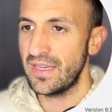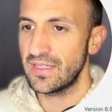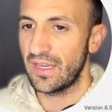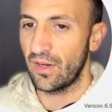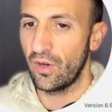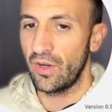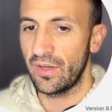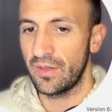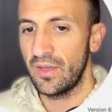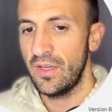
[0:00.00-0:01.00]
to page and
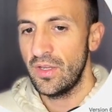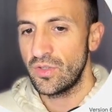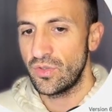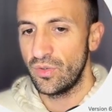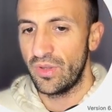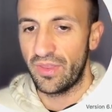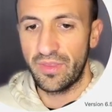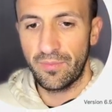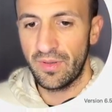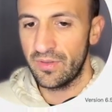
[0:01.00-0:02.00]
going to the
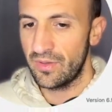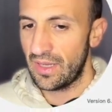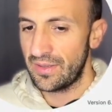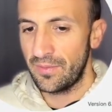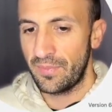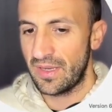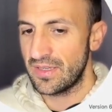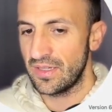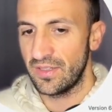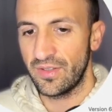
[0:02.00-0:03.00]
theme builder landing
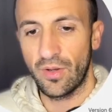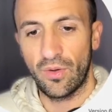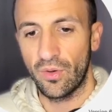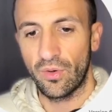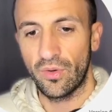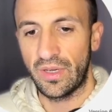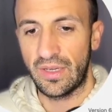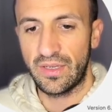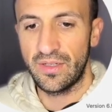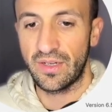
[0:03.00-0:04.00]
page, and it's all good.
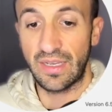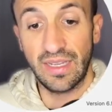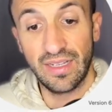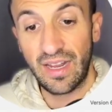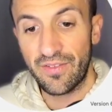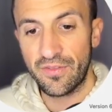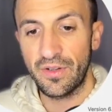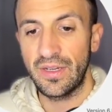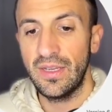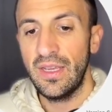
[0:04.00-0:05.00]
Your key
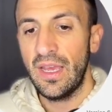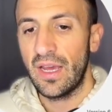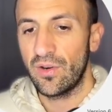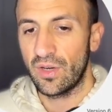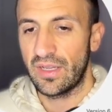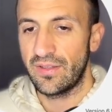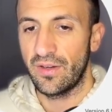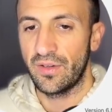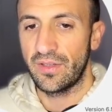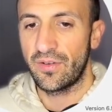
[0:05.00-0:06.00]
library
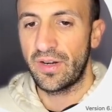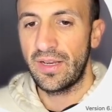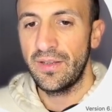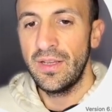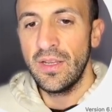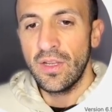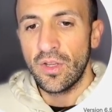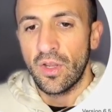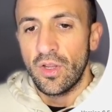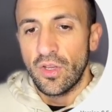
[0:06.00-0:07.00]
category, right?
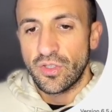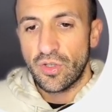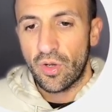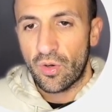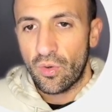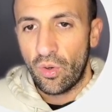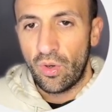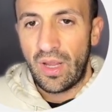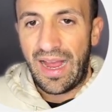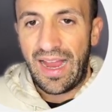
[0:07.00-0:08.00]
So cool.
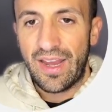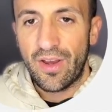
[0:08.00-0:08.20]
I